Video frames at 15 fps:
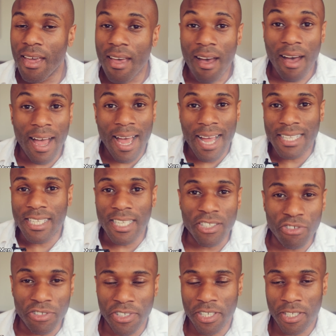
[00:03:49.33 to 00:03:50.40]
I had to
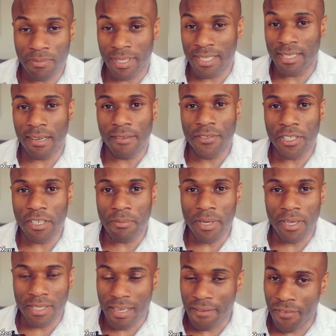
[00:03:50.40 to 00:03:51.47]
introduce myself to you
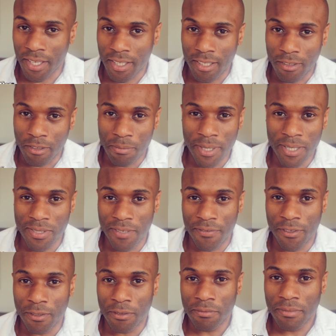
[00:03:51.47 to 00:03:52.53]
because I think you look beautiful.